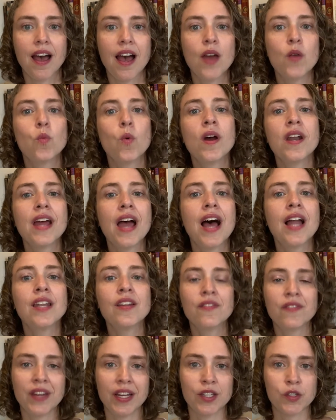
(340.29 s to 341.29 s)
And what
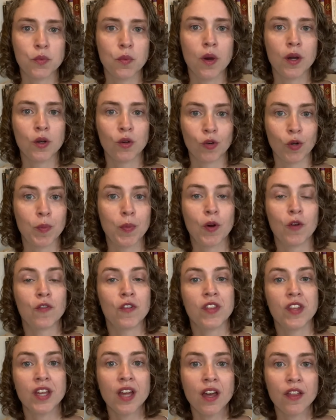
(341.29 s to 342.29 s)
elevates one group over
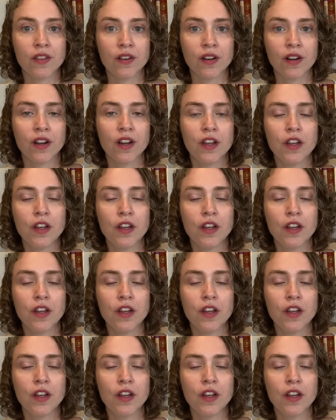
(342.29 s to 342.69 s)
the other?